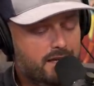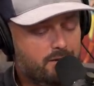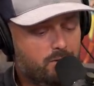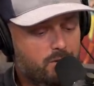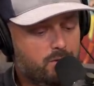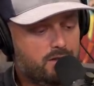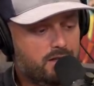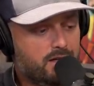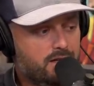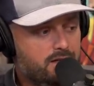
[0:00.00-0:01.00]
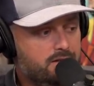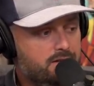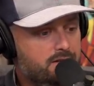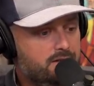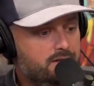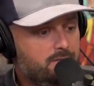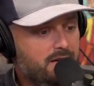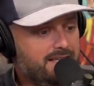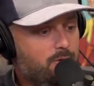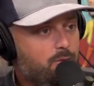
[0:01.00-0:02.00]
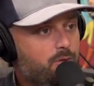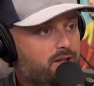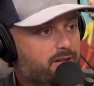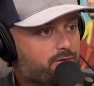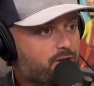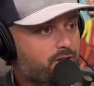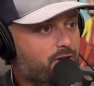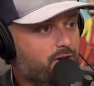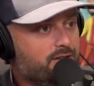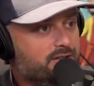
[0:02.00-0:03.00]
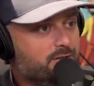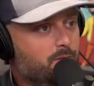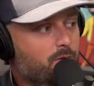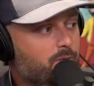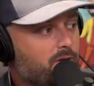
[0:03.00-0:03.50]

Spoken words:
And we would, my dad would put it in the front yard and someone would walk